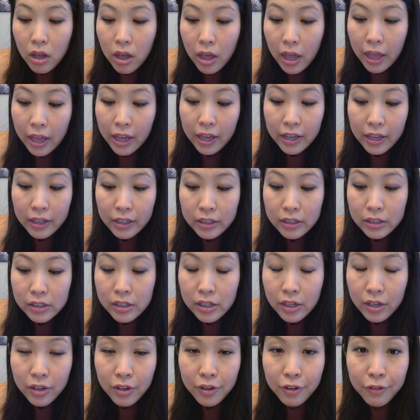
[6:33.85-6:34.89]
And
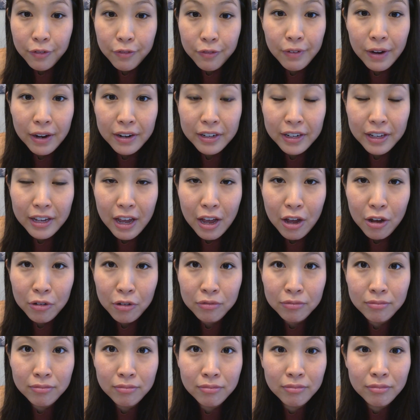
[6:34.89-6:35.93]
finding
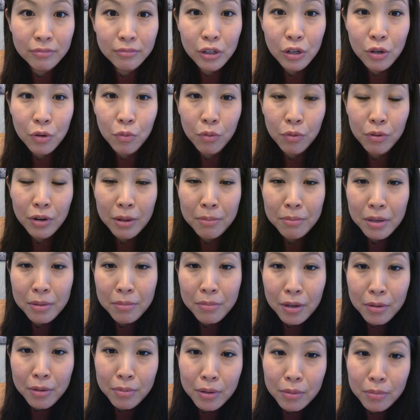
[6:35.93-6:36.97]
out, when I meet
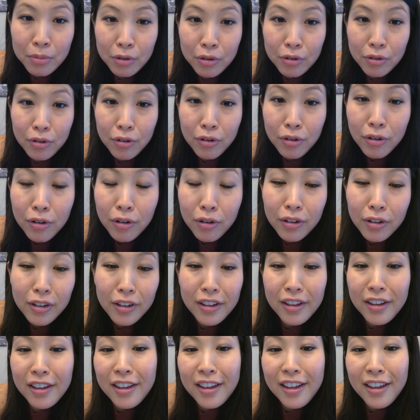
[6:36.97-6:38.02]
my baby girl,
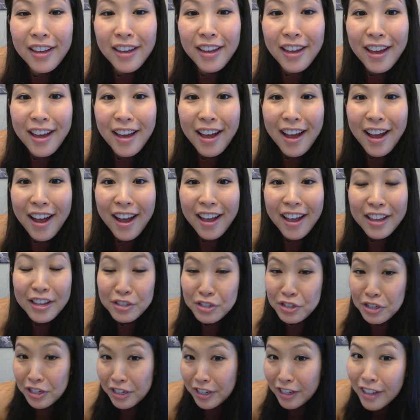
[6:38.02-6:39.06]
is
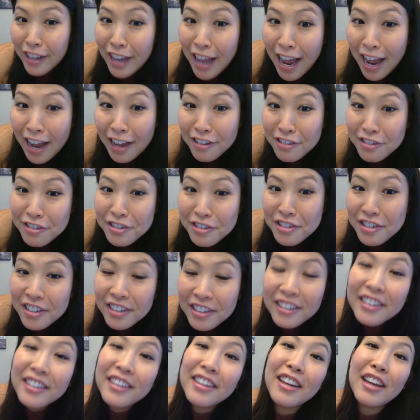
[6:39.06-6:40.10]
she going to latch?
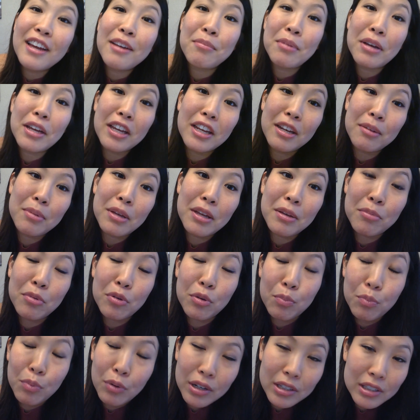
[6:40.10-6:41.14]
Am I going to be able
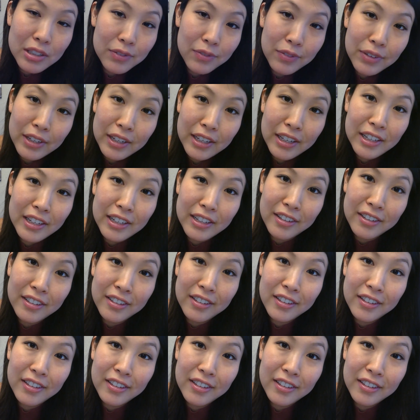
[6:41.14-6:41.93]
to breastfeed?